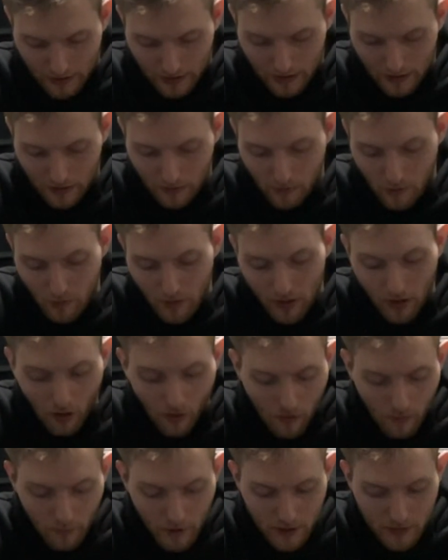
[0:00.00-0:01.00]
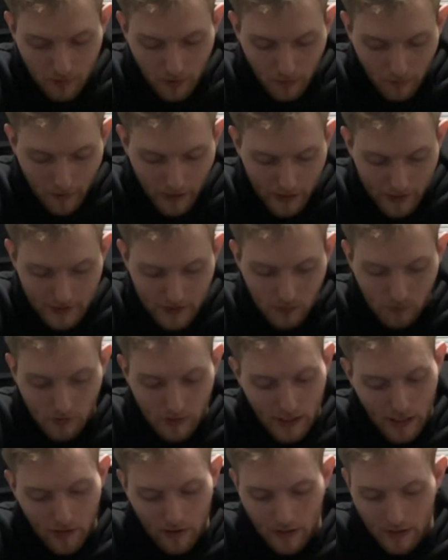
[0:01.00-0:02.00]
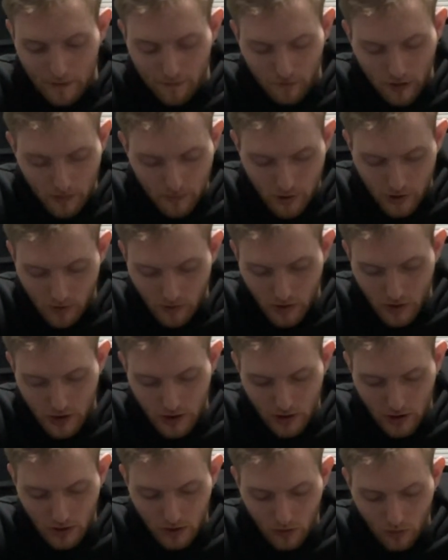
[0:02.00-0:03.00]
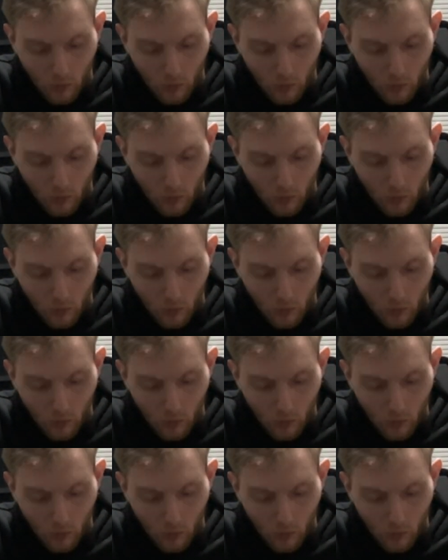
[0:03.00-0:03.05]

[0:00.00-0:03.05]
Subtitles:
And we ran all the benchmark passes without any frame generation